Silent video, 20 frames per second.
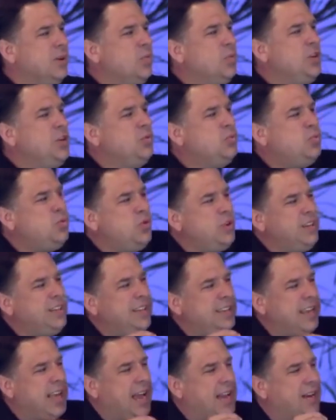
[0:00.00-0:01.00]
when you
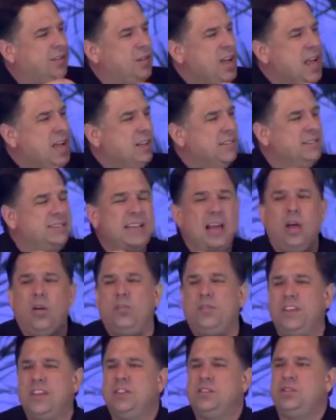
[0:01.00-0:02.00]
really kind of
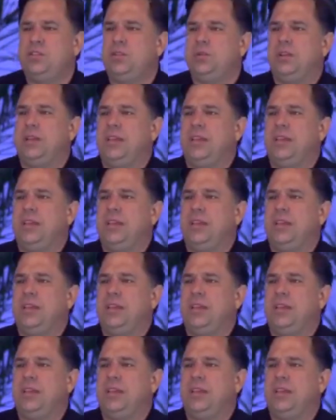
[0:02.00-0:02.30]
delve into